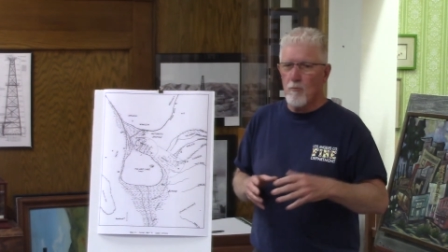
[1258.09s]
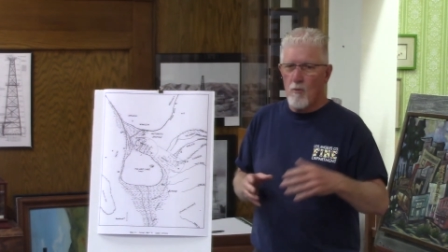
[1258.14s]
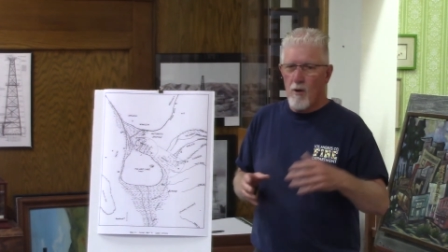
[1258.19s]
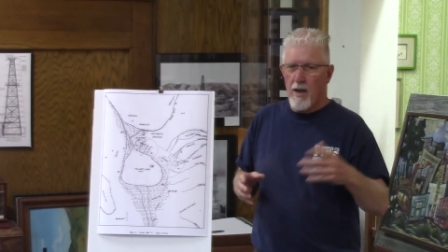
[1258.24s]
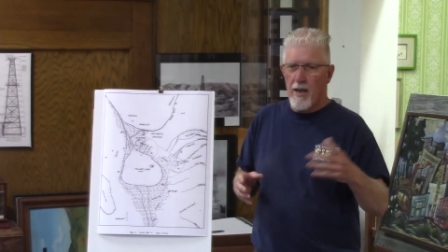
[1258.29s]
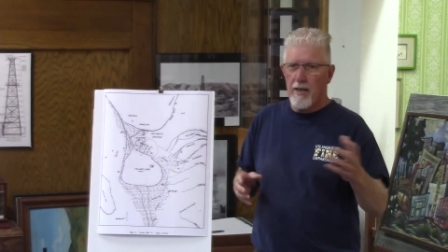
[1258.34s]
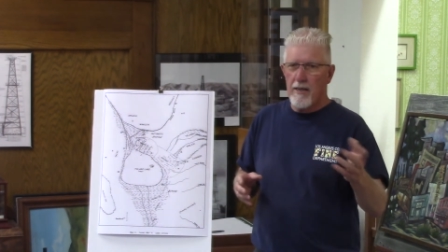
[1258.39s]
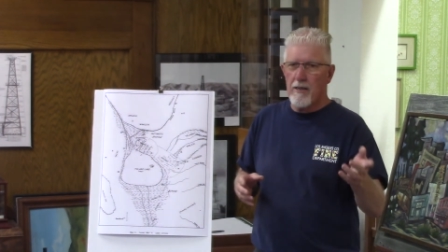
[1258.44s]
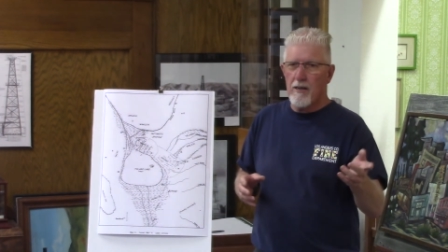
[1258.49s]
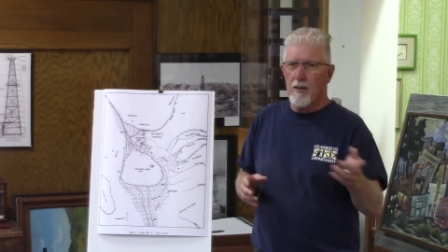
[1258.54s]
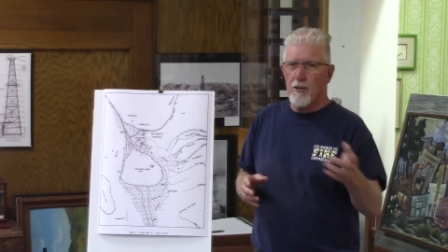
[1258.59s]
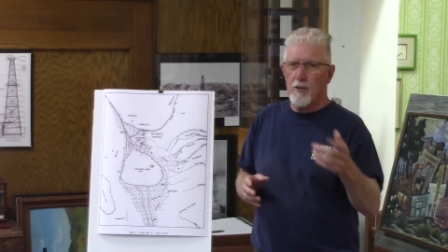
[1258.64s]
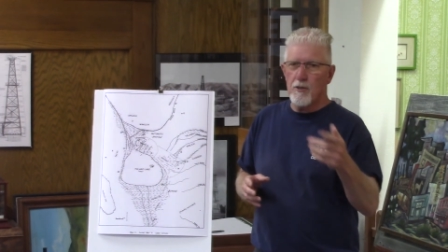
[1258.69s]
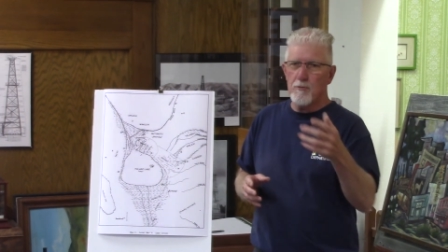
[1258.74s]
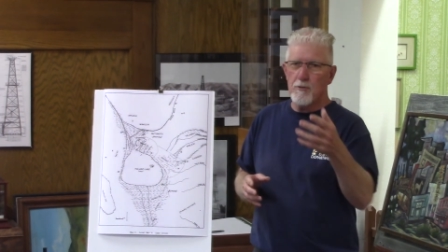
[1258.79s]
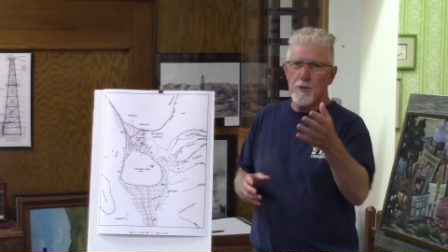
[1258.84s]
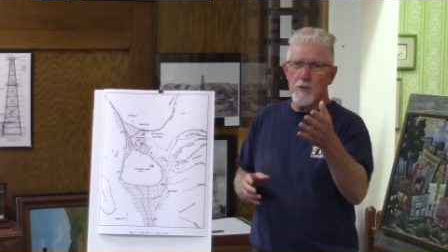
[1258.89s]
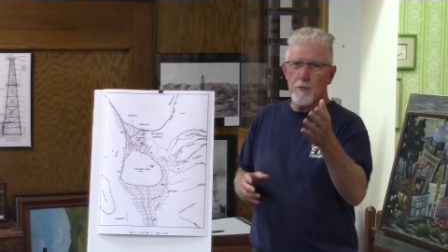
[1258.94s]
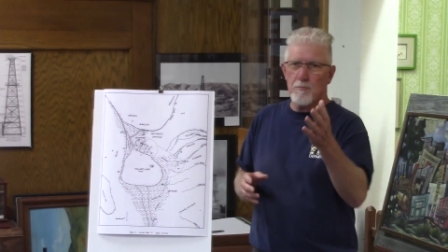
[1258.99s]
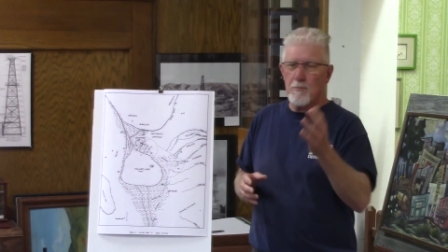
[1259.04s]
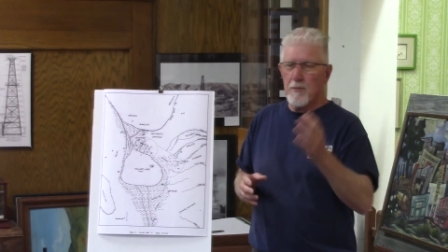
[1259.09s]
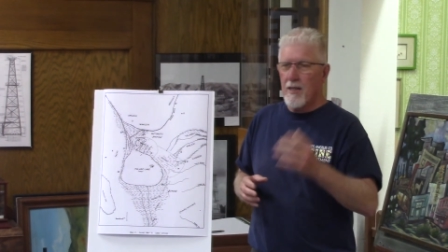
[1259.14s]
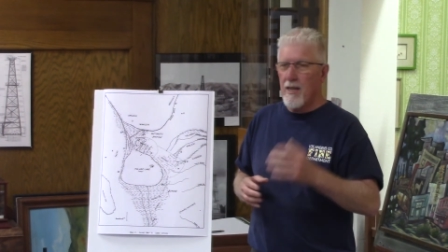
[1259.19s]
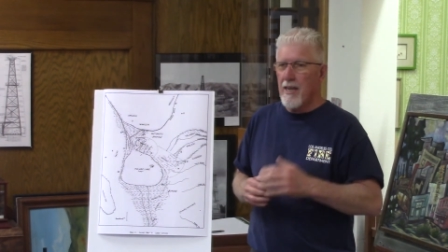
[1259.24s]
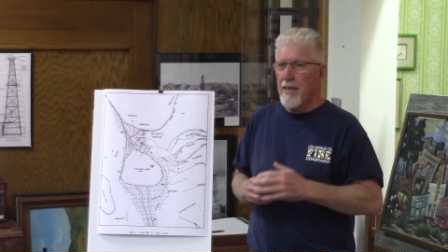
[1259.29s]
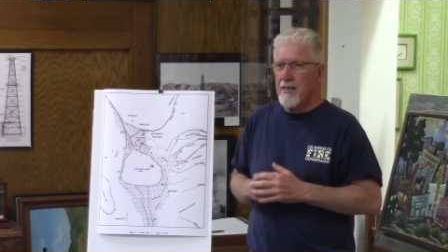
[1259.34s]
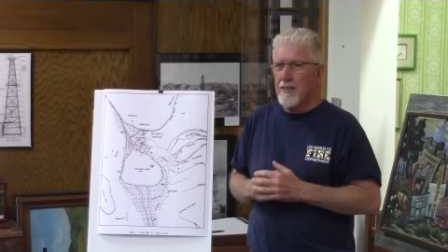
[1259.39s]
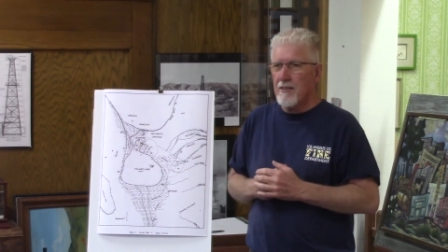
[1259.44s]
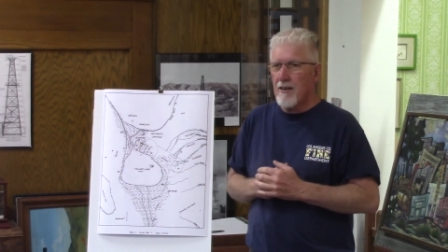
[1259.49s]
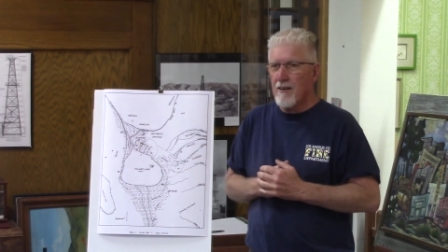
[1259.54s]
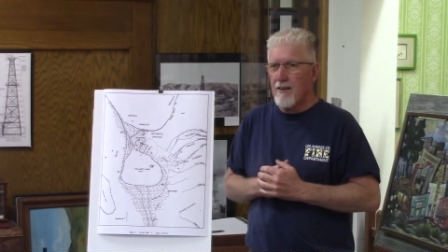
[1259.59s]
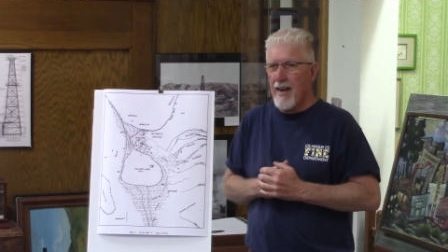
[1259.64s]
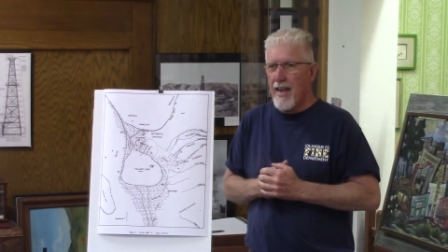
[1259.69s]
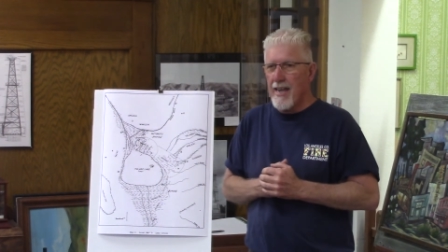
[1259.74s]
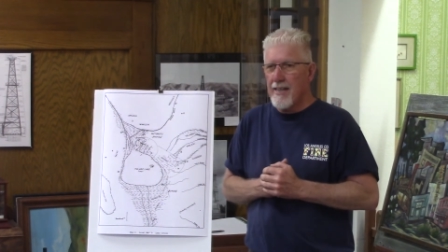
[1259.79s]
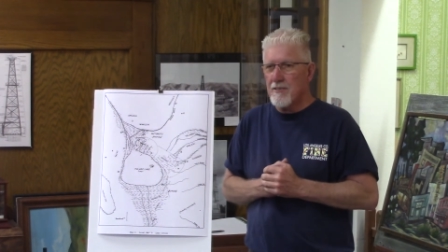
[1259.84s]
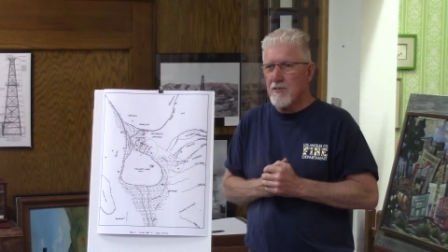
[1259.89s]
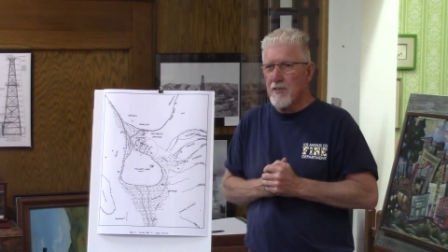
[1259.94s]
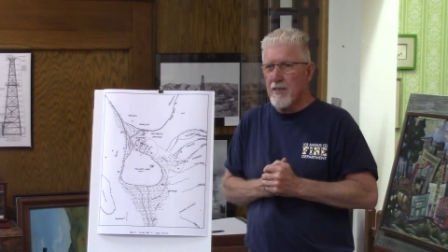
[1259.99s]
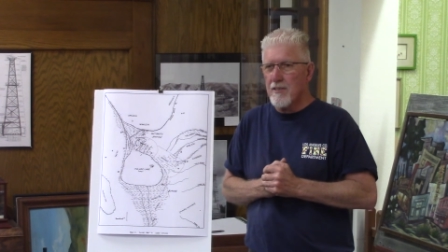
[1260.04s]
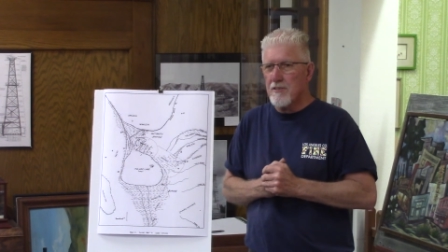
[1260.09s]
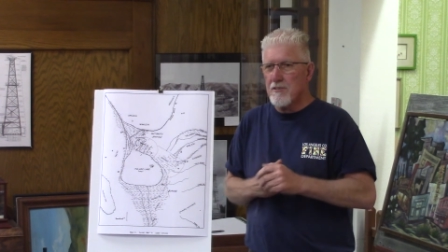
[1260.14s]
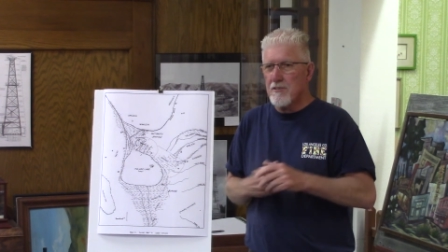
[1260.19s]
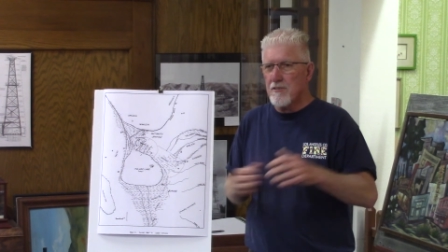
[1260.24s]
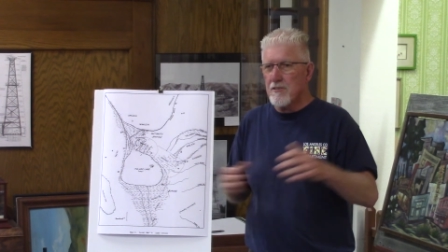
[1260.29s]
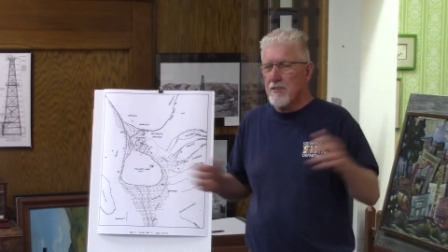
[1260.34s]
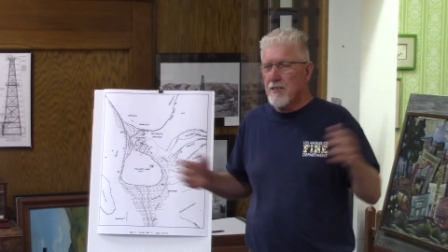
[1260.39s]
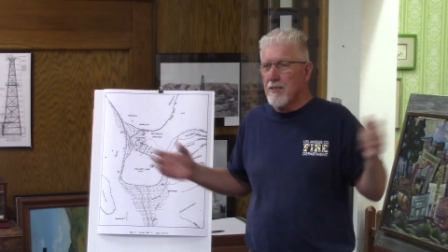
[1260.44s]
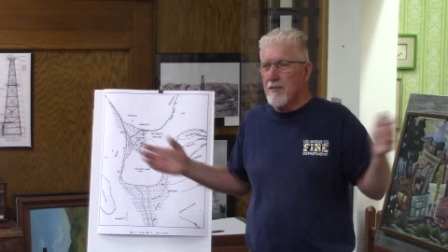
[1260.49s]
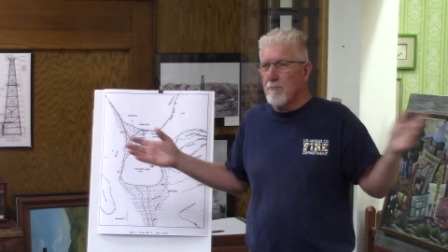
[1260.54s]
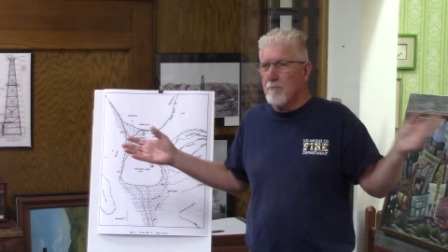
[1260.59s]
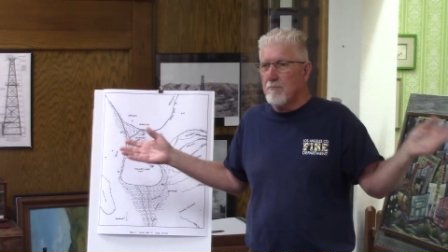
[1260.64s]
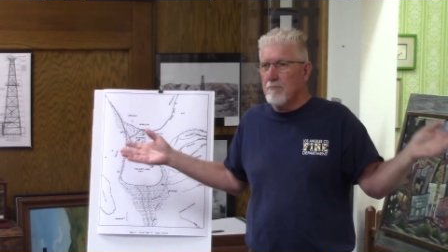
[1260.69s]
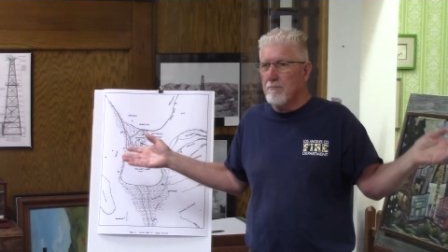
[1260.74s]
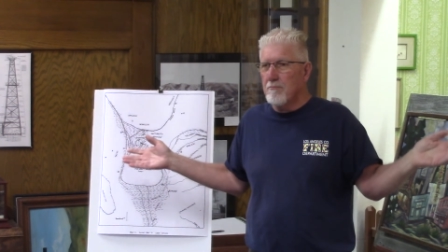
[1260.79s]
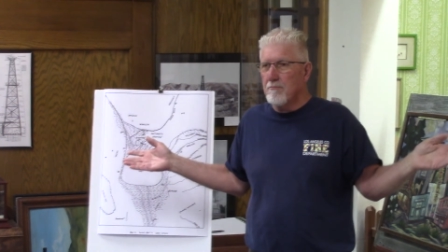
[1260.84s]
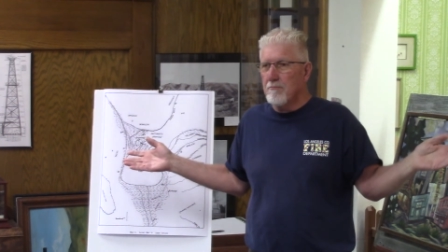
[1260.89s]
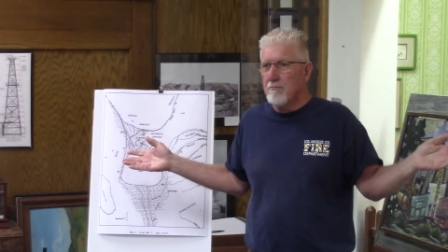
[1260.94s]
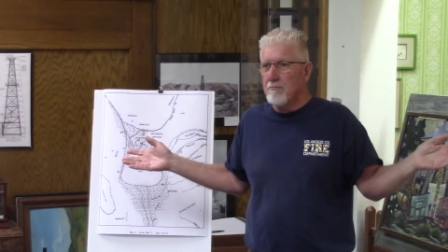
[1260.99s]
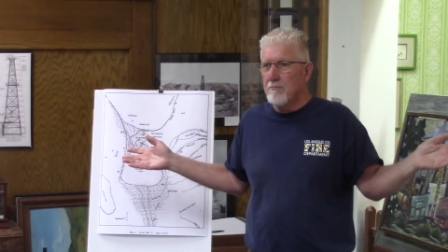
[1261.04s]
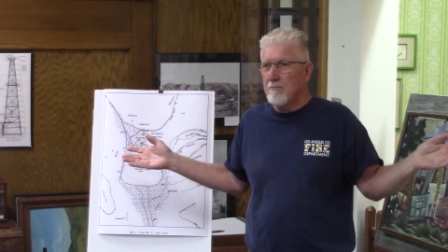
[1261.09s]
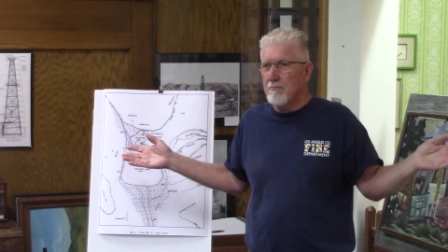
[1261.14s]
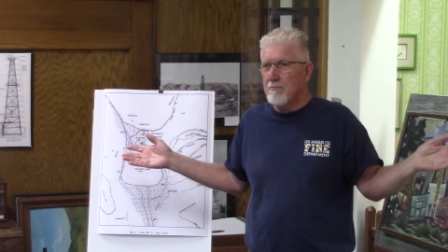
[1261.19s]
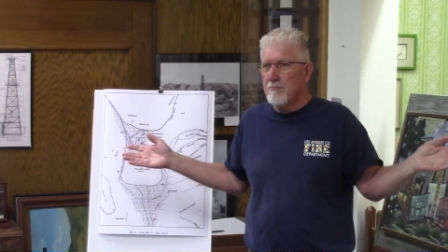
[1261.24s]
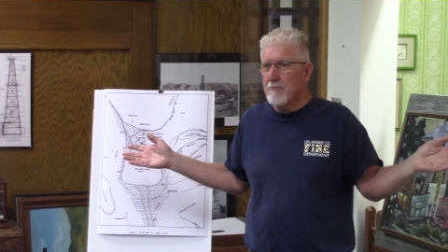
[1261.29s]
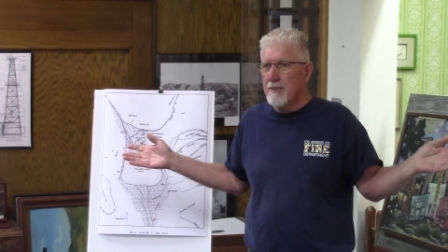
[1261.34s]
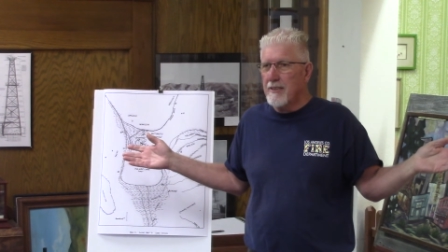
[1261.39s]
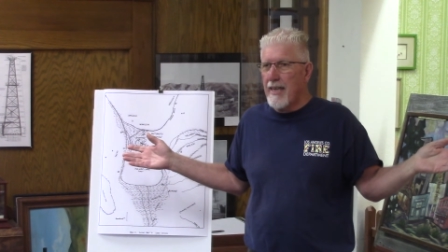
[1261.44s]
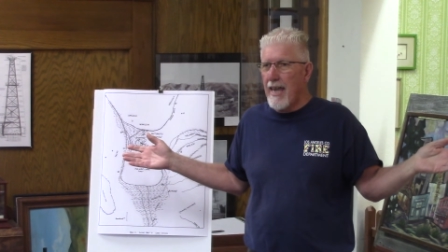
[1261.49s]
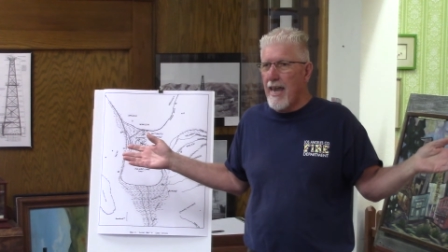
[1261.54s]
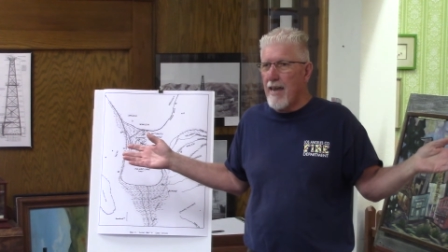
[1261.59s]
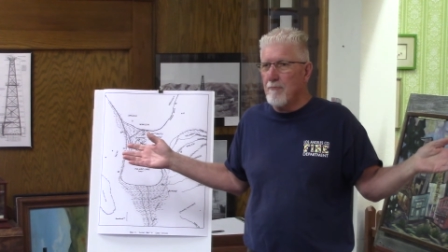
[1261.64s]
why are you displaying our ancestors in a